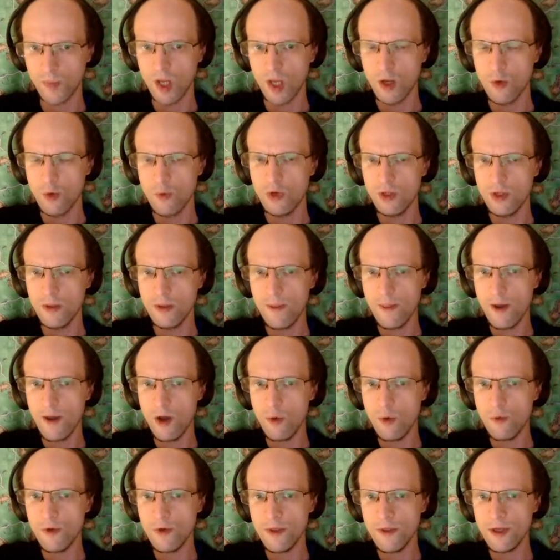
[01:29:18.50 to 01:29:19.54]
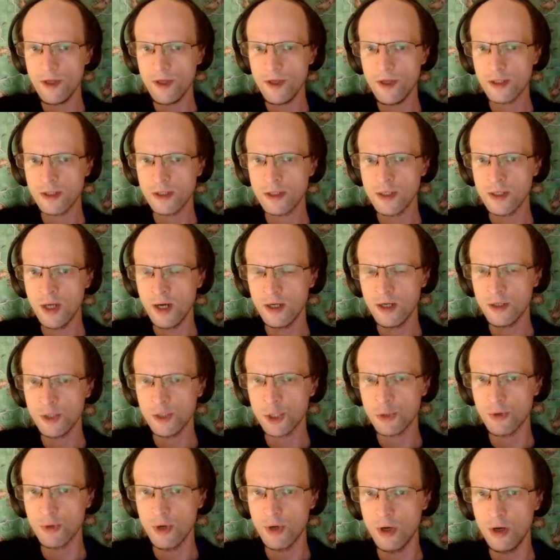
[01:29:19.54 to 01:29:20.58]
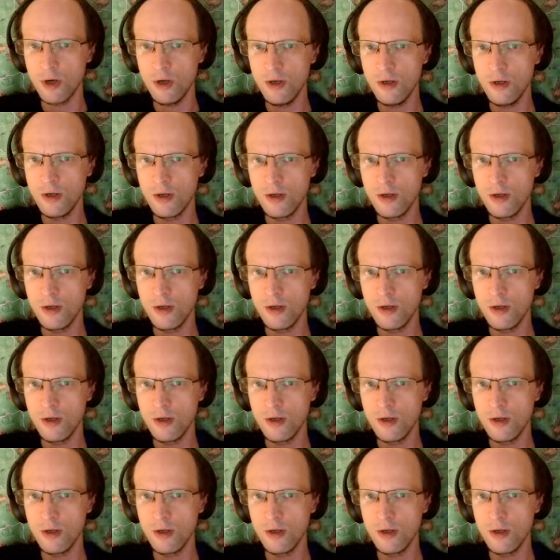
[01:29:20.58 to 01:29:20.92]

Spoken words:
well, not with the tile draw,